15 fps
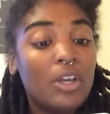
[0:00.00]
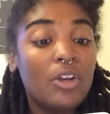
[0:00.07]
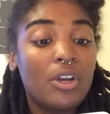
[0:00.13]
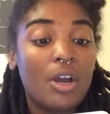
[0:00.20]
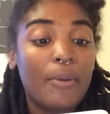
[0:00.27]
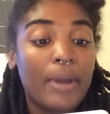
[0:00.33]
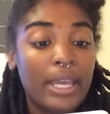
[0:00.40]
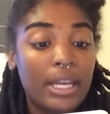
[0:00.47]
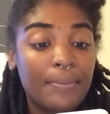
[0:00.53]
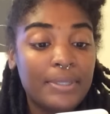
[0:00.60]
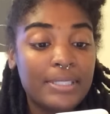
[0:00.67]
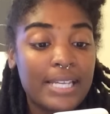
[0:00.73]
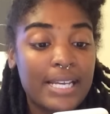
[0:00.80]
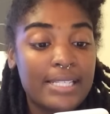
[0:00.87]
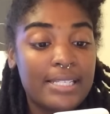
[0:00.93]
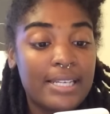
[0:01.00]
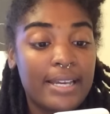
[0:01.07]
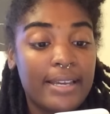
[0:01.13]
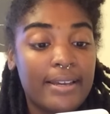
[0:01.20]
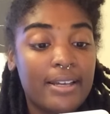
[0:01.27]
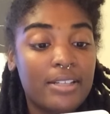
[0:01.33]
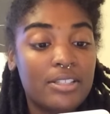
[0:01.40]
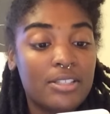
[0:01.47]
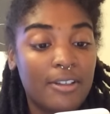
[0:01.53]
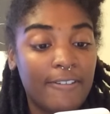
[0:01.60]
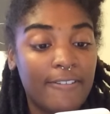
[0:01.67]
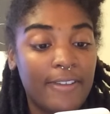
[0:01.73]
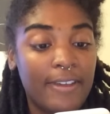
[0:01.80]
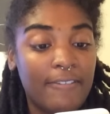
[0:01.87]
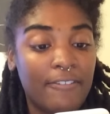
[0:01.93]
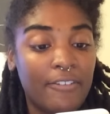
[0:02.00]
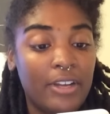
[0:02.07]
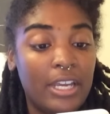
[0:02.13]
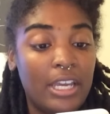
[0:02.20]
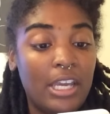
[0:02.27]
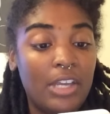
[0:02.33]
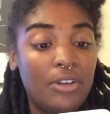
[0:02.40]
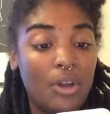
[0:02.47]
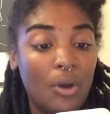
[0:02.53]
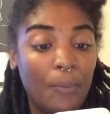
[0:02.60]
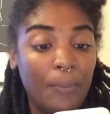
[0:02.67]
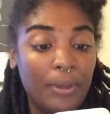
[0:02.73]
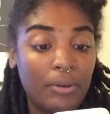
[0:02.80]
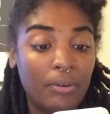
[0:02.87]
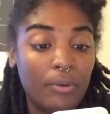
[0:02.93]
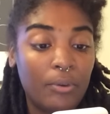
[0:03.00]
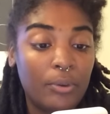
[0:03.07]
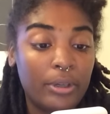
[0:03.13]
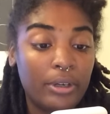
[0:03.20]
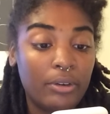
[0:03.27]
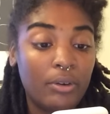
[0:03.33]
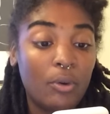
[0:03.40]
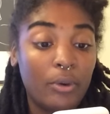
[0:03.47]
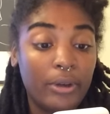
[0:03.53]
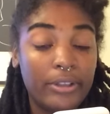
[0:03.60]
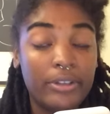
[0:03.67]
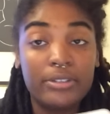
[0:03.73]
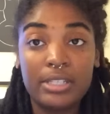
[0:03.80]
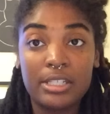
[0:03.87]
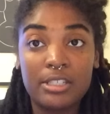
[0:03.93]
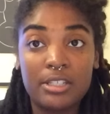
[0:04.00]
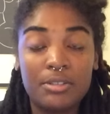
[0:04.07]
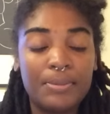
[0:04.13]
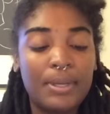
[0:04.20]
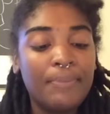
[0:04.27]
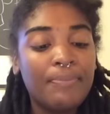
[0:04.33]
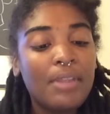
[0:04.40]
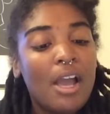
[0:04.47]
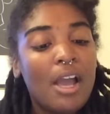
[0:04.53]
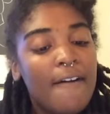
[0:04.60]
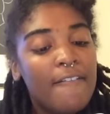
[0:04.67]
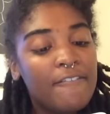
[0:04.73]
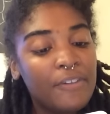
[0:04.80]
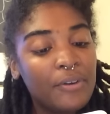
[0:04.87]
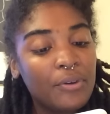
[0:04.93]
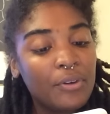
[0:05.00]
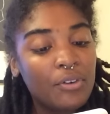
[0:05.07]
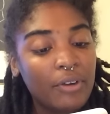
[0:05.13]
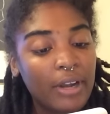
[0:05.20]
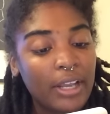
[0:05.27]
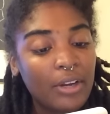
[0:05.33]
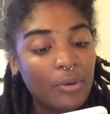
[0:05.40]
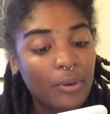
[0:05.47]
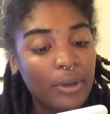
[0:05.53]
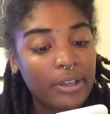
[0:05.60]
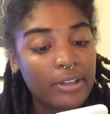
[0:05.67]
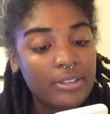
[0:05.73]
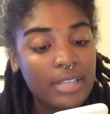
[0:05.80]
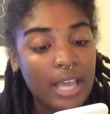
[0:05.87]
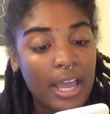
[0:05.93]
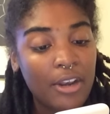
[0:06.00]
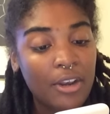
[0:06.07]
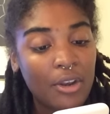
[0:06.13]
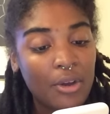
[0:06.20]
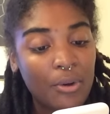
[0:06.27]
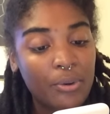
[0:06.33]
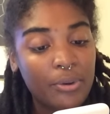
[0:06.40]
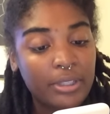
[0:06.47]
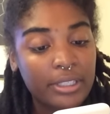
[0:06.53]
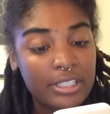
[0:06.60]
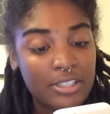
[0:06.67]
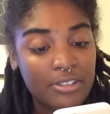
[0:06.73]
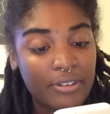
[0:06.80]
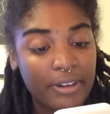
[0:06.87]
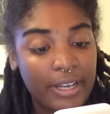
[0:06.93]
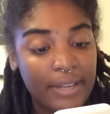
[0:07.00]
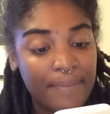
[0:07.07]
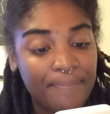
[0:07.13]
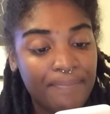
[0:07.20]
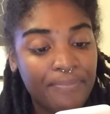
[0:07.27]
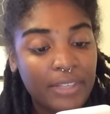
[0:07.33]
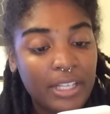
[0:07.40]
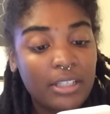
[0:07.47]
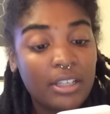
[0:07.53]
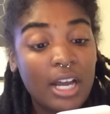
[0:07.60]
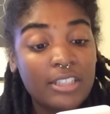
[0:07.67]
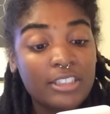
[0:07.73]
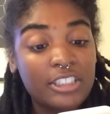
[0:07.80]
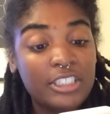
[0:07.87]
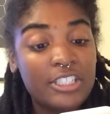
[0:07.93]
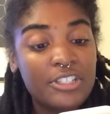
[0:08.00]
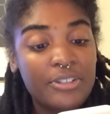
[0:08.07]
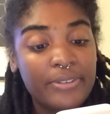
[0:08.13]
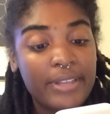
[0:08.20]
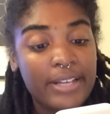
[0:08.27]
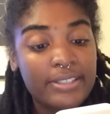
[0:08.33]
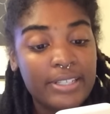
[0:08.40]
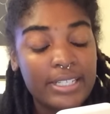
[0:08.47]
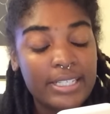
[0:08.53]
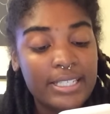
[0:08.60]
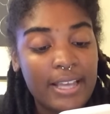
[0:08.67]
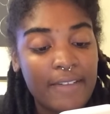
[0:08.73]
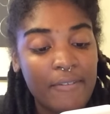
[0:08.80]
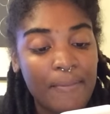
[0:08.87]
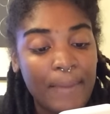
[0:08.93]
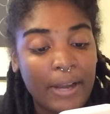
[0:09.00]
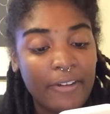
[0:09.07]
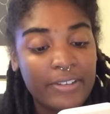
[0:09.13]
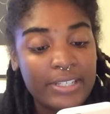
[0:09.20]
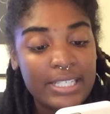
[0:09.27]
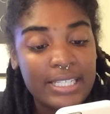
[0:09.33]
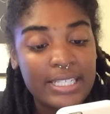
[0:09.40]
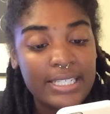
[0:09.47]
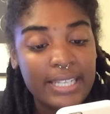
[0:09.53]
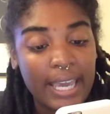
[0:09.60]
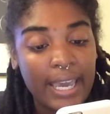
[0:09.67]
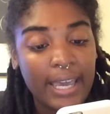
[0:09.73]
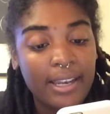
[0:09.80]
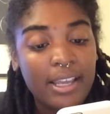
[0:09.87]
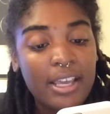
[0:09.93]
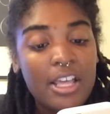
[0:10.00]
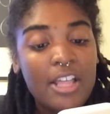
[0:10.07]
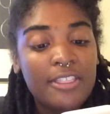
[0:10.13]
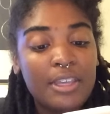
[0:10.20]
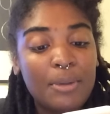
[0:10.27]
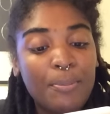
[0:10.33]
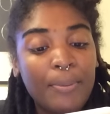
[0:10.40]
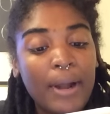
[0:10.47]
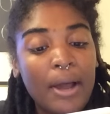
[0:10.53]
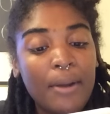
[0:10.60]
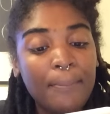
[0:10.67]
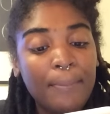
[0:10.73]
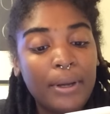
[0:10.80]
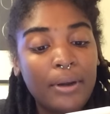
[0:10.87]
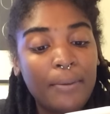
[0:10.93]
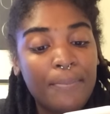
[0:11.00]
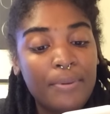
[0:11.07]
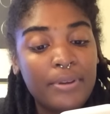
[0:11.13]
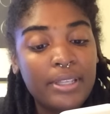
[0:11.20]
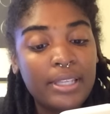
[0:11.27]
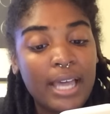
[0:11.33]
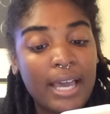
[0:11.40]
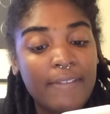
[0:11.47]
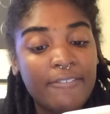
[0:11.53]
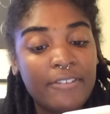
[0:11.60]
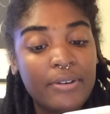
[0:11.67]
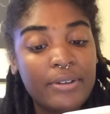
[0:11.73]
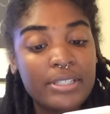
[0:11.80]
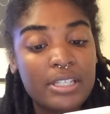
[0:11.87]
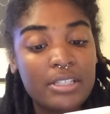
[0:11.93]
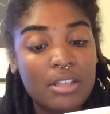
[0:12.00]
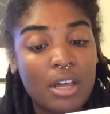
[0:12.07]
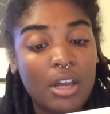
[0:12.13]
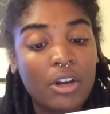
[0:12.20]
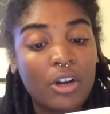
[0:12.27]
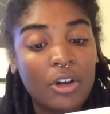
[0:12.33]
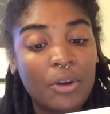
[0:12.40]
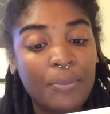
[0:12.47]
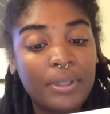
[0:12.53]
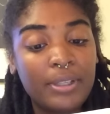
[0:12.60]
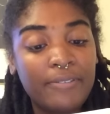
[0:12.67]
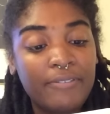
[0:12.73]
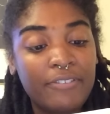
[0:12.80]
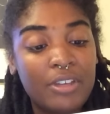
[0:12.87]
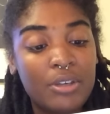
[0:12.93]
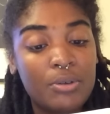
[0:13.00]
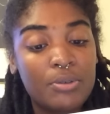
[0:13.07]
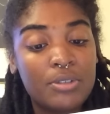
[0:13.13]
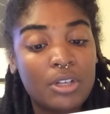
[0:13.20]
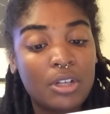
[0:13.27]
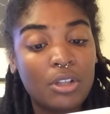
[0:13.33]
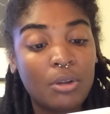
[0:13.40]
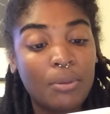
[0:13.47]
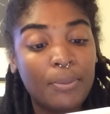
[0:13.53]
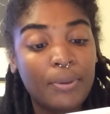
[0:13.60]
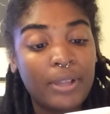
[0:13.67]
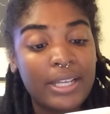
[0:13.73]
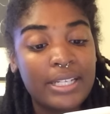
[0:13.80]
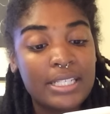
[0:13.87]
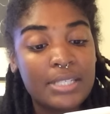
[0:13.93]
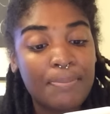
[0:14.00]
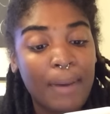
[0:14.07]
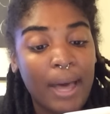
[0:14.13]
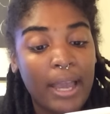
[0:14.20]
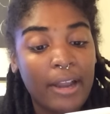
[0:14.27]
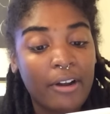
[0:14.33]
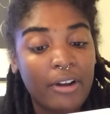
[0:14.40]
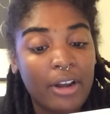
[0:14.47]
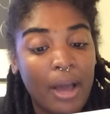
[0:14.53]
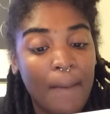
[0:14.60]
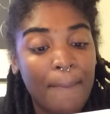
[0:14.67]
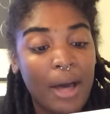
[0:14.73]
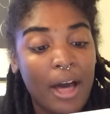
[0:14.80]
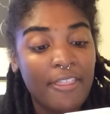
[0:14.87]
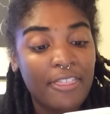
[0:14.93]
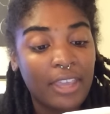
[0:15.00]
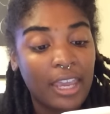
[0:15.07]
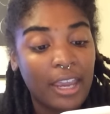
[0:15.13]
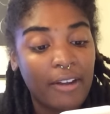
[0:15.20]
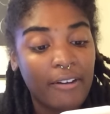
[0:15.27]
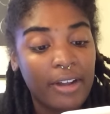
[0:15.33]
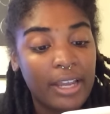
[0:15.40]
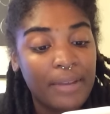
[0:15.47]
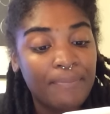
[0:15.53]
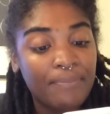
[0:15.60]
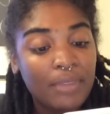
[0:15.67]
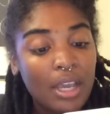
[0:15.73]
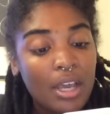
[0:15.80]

No animal testing, sulfate free, no mineral oil, oils, excuse me, food grade oils, and no glycerin. Launched in 2007 by Christine Gant, the Brown Butter Beauty line focuses on herbal infused, global inspired apothecary.